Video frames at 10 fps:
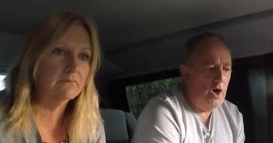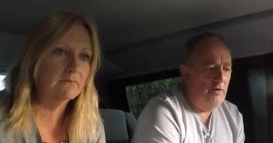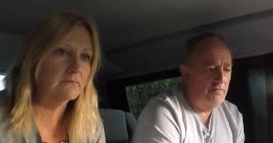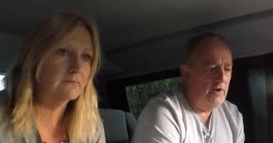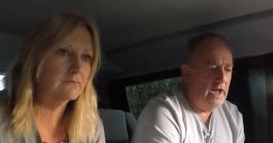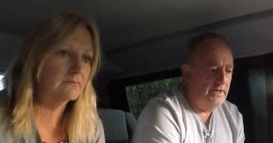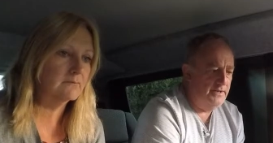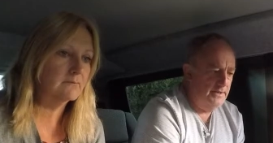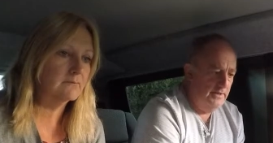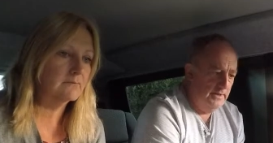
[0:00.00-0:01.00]
Speaker 1: I've read,
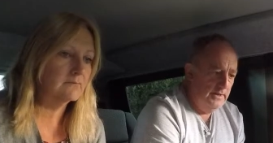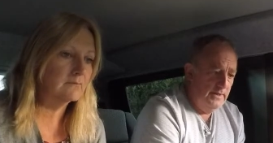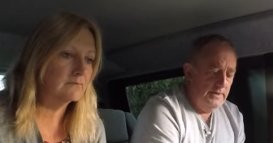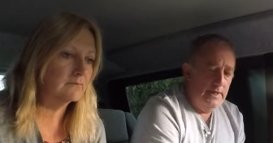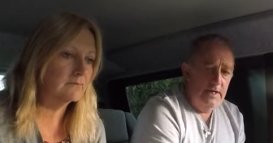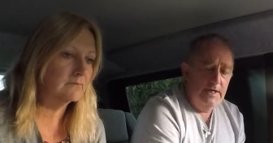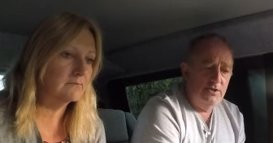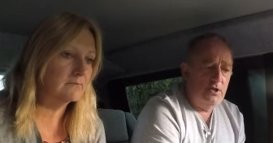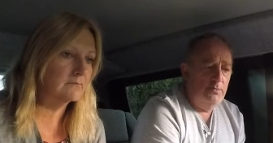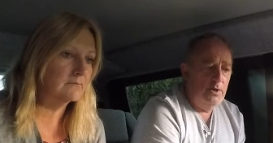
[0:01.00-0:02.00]
the
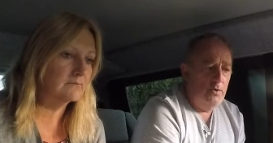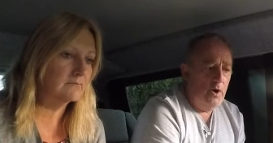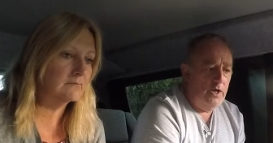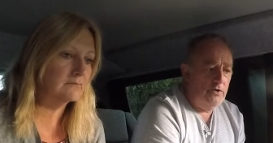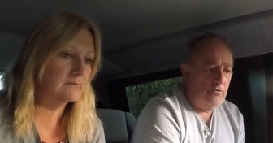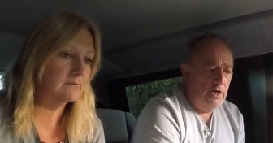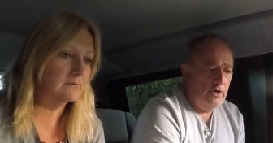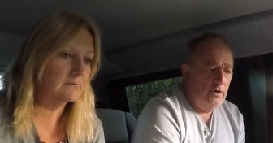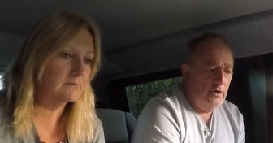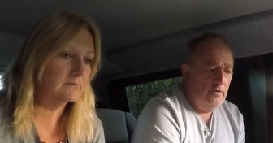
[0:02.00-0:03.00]
heaters can be quite
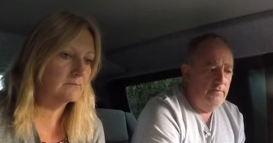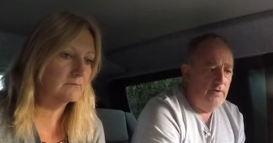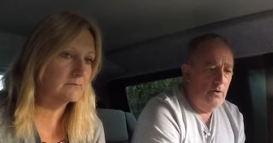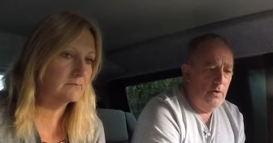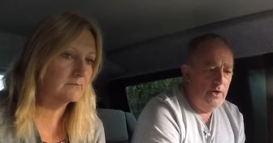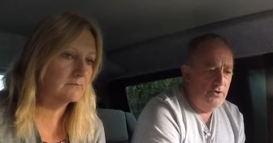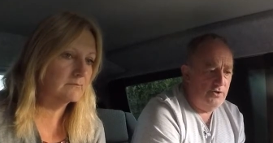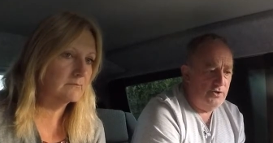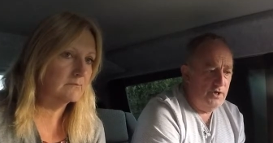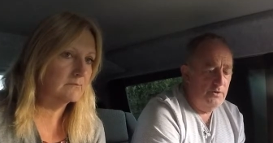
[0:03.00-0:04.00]
critical on voltage,
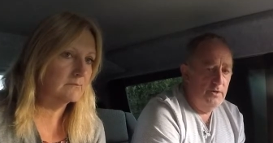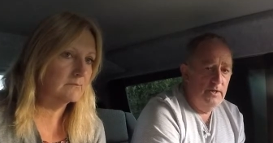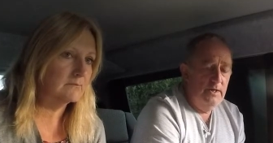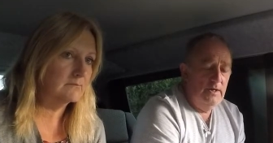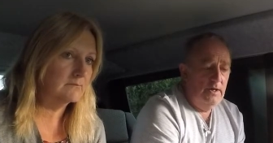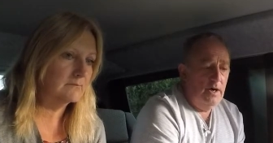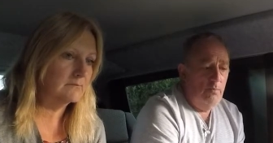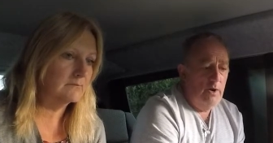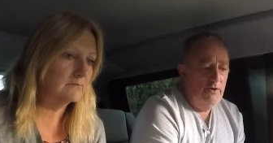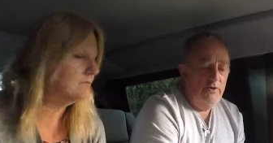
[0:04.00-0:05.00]
so I'm
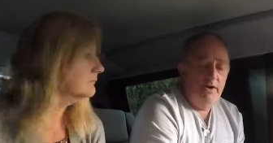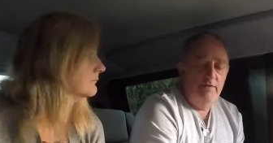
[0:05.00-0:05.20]
wondering